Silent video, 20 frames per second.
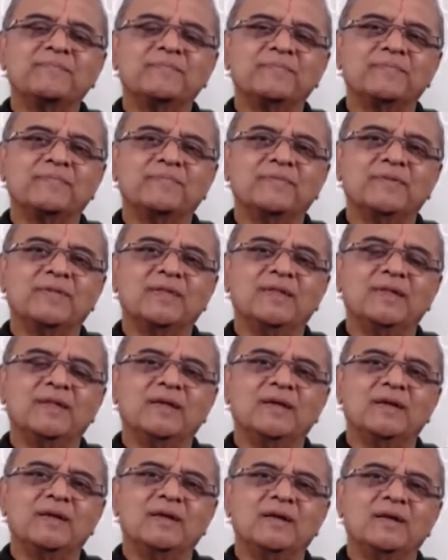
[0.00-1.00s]

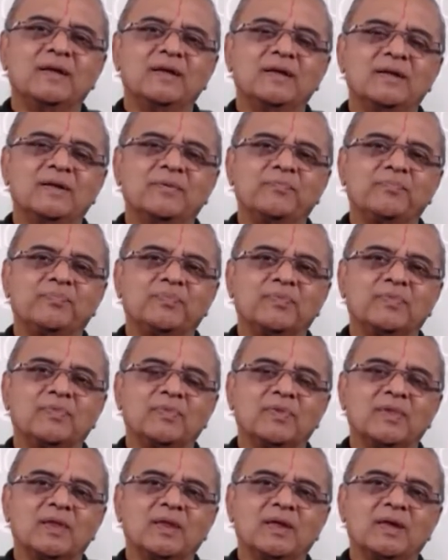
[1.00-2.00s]

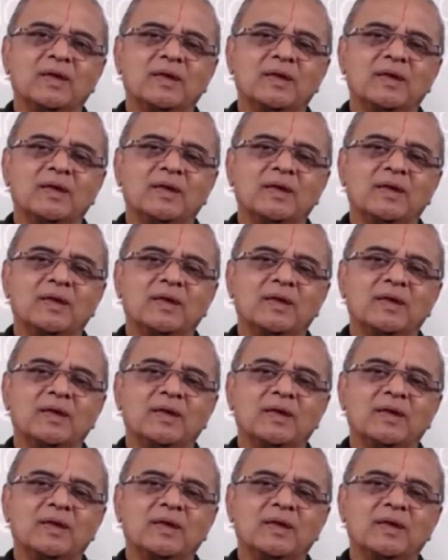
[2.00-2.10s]
No one is speaking in this clip.